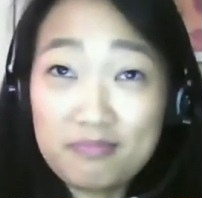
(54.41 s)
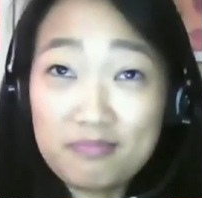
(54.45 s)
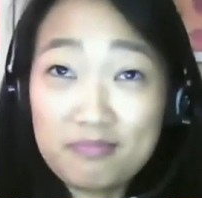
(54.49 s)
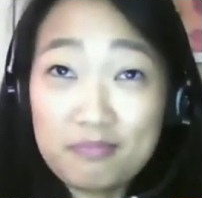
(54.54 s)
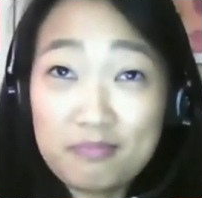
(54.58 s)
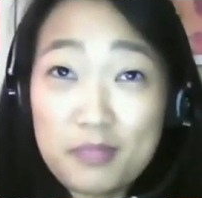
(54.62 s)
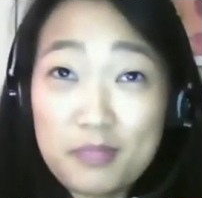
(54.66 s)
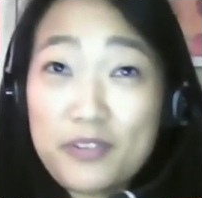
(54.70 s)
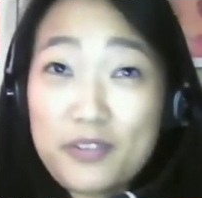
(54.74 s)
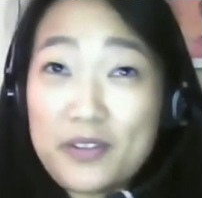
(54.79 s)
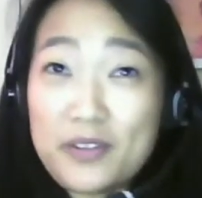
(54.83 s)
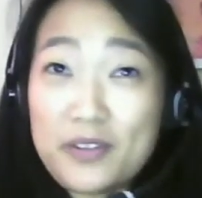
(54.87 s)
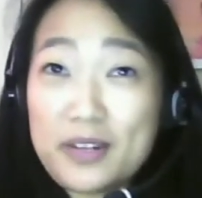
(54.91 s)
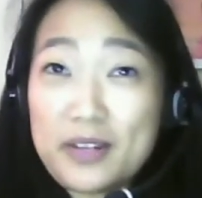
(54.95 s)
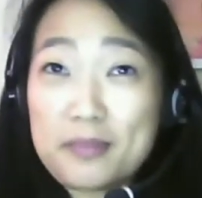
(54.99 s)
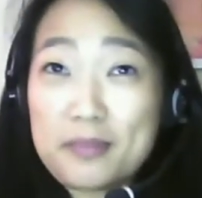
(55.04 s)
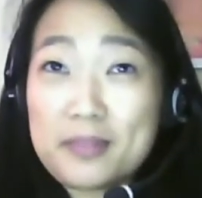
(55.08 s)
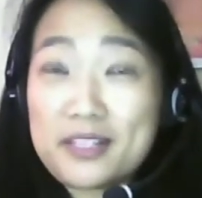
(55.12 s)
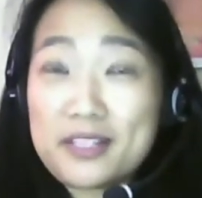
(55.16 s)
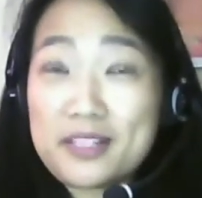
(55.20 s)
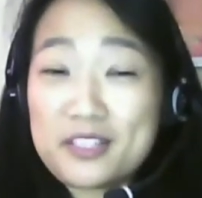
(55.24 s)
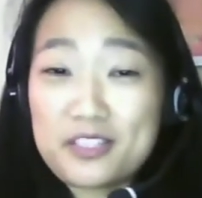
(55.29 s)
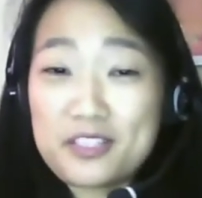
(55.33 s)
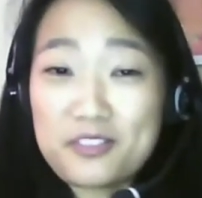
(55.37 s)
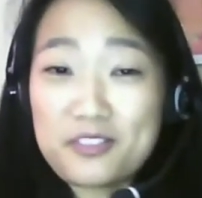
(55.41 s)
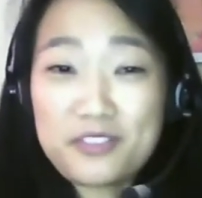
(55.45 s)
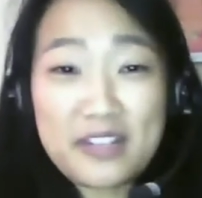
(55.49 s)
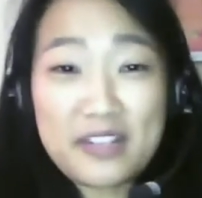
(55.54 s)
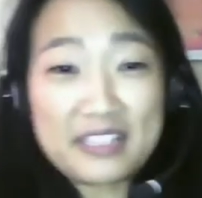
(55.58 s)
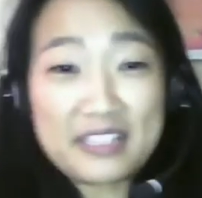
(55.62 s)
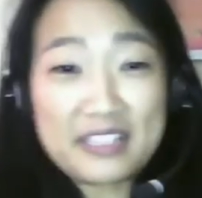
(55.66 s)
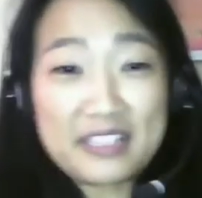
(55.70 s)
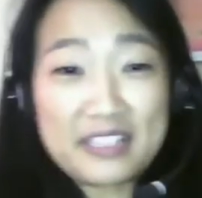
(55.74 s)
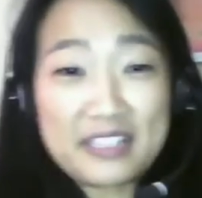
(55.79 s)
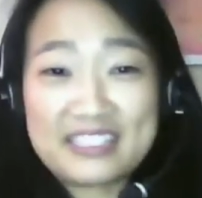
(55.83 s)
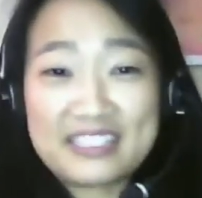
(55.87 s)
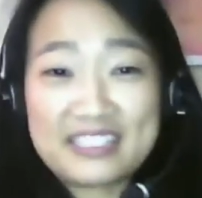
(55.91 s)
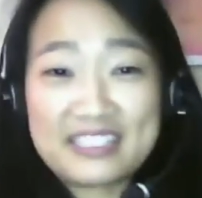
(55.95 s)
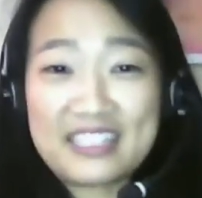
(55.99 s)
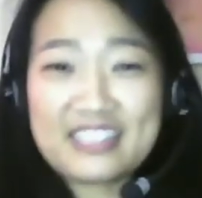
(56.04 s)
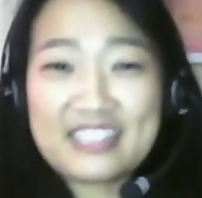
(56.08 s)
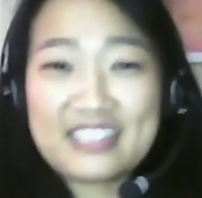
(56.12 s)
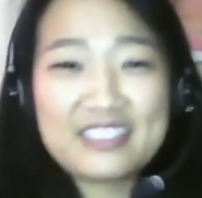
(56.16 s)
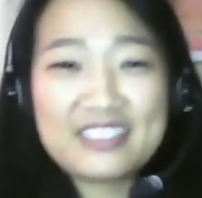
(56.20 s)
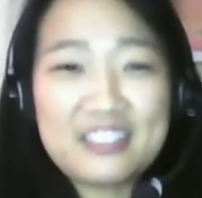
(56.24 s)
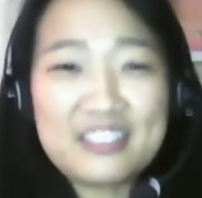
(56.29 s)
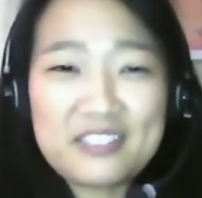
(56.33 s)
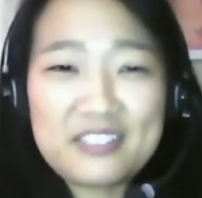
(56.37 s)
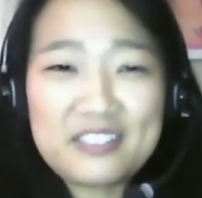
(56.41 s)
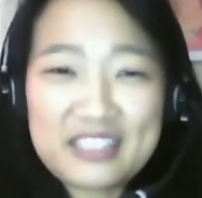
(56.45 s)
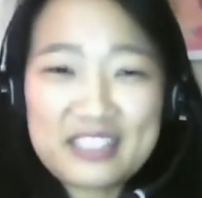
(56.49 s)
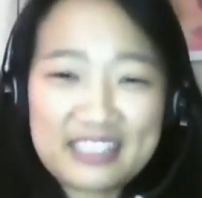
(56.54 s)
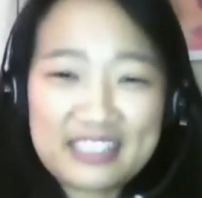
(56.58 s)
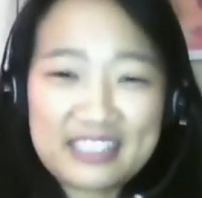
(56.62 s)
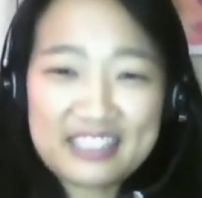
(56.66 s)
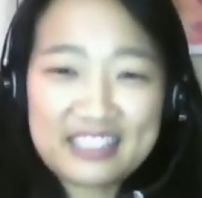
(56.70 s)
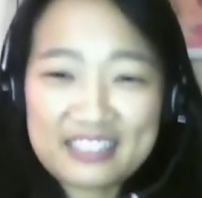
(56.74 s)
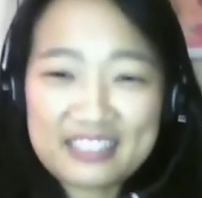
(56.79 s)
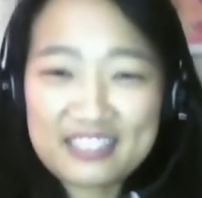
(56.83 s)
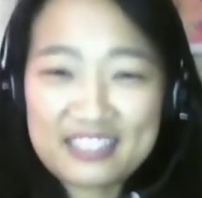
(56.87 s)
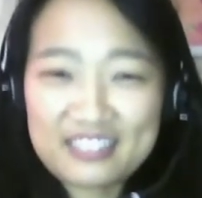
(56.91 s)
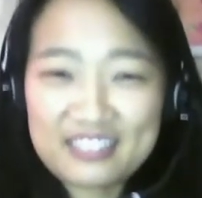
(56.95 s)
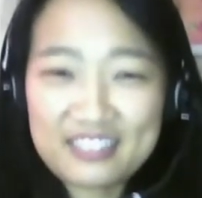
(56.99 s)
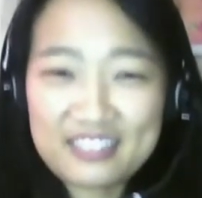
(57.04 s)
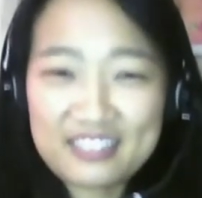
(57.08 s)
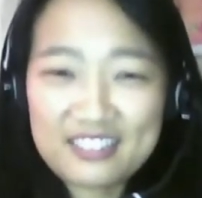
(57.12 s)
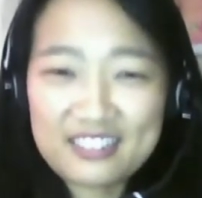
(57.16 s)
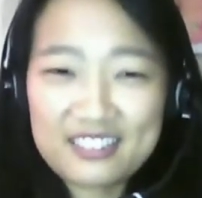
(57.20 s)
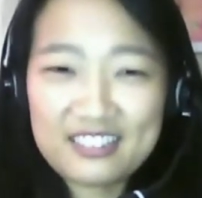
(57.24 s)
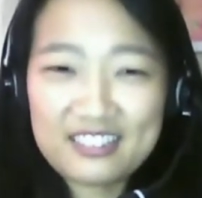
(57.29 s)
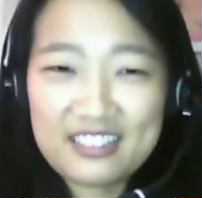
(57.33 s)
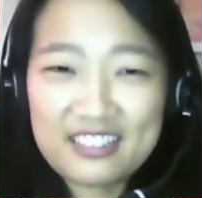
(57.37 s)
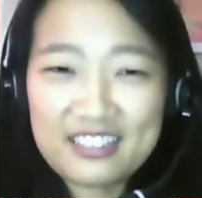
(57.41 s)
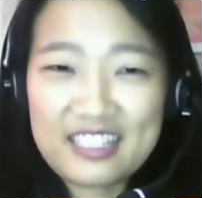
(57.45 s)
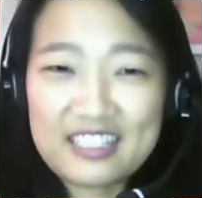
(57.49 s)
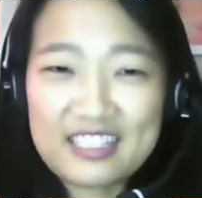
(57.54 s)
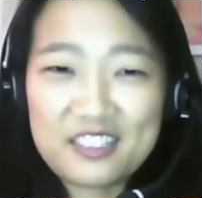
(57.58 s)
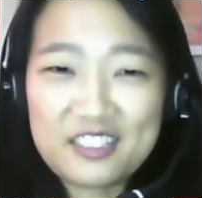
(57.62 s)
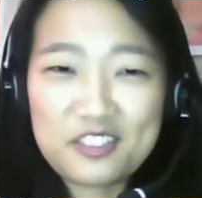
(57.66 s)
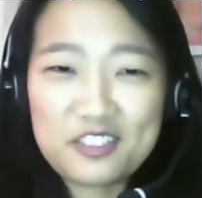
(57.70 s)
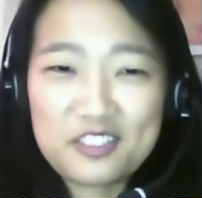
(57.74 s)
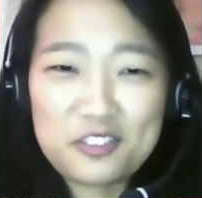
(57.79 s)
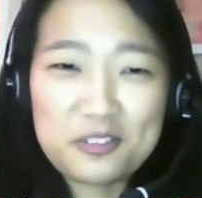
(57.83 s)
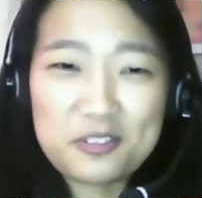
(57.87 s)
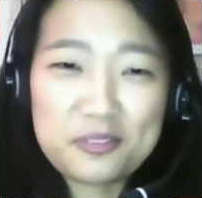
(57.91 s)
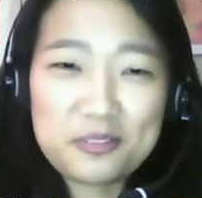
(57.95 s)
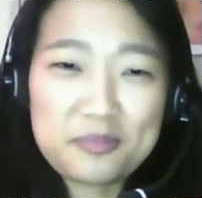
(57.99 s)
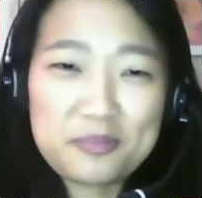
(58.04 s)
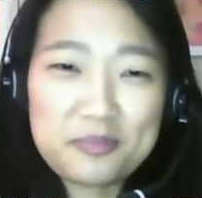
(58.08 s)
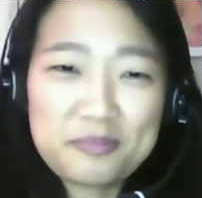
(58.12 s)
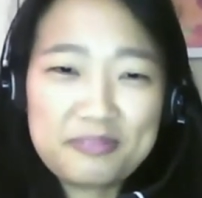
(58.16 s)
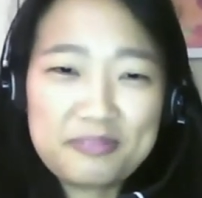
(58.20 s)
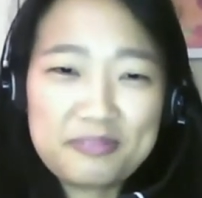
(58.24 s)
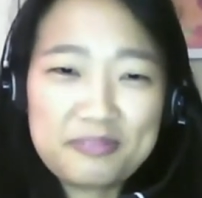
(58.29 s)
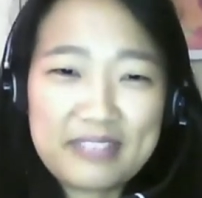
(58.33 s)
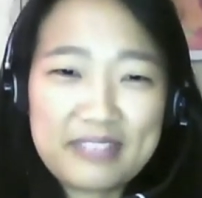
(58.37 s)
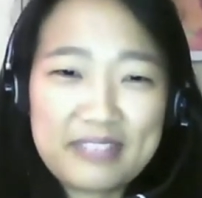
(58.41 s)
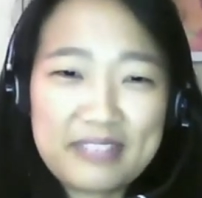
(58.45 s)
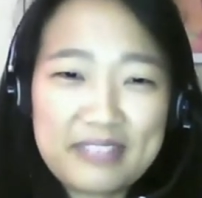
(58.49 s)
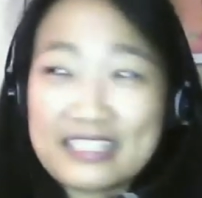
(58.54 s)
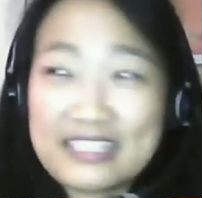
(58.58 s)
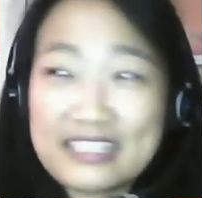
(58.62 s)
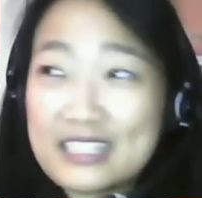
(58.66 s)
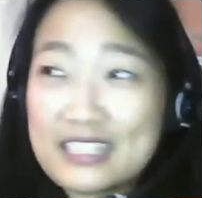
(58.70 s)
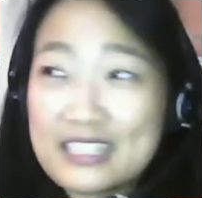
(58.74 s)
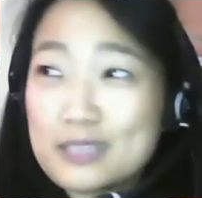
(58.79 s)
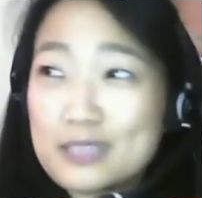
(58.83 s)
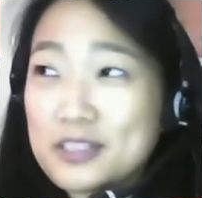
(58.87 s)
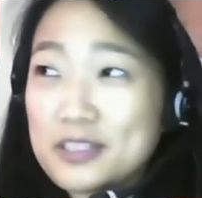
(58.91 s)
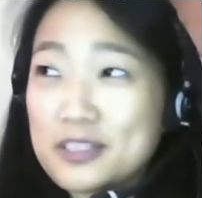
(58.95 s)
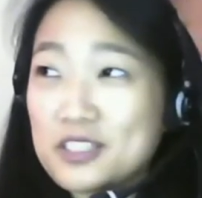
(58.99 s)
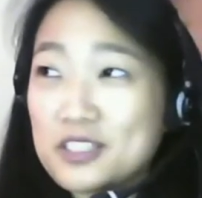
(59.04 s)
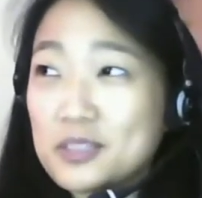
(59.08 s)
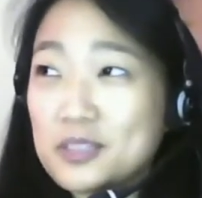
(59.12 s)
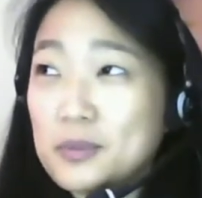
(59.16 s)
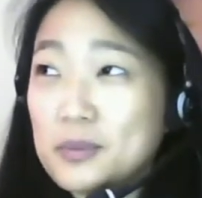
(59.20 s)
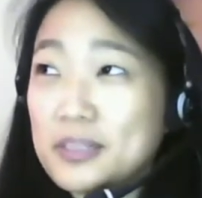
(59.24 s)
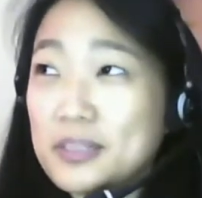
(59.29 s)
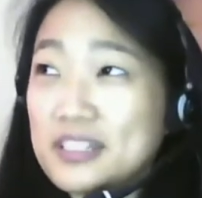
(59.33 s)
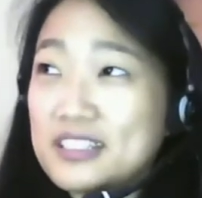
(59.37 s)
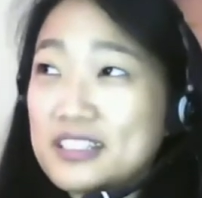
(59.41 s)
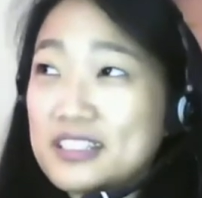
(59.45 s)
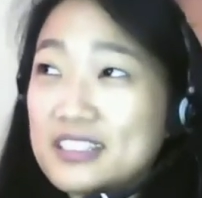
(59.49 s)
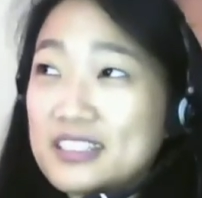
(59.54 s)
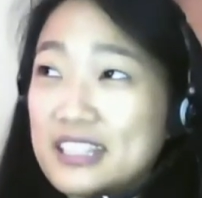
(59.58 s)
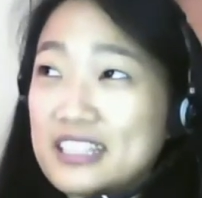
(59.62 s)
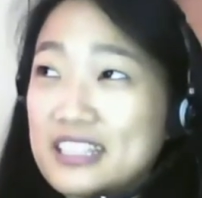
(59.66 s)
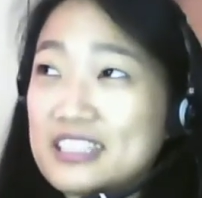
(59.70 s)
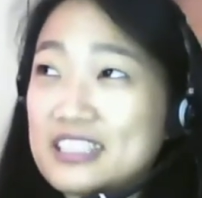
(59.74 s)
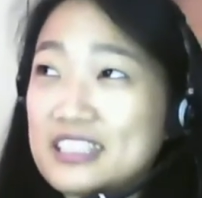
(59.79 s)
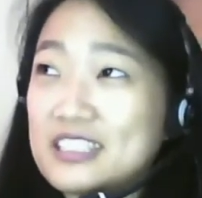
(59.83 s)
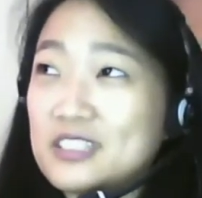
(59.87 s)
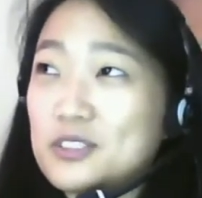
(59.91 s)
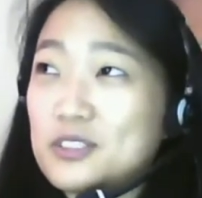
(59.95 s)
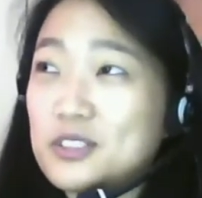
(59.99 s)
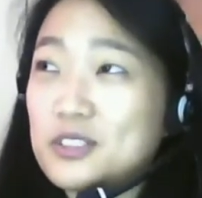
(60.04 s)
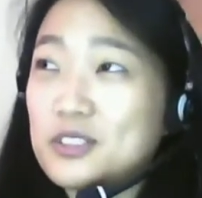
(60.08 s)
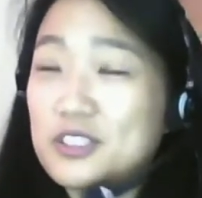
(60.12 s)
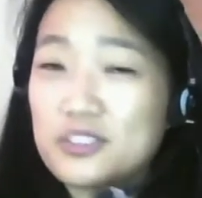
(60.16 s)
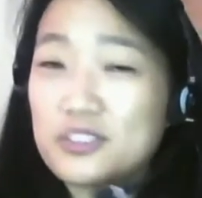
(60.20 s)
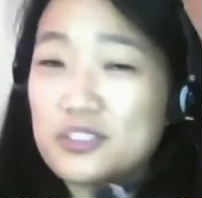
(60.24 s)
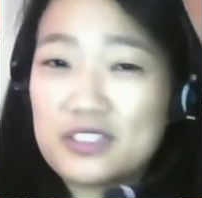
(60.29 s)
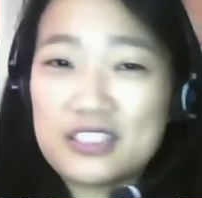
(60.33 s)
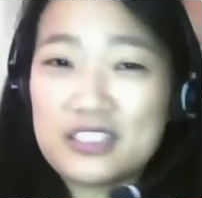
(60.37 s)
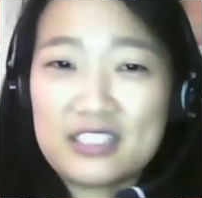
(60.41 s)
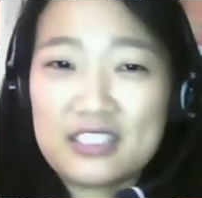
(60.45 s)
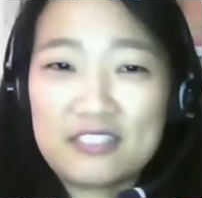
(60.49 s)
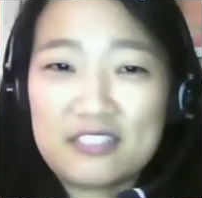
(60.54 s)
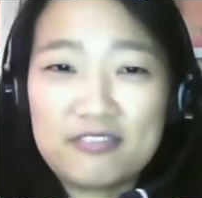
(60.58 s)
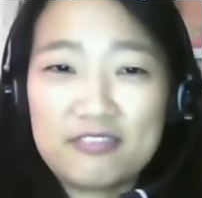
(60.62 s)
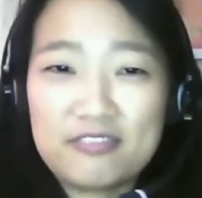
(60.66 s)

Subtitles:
movie recommendations for Valentine's Day, because, you know, that's like a good thing to do that day, especially when it's like 0 degrees and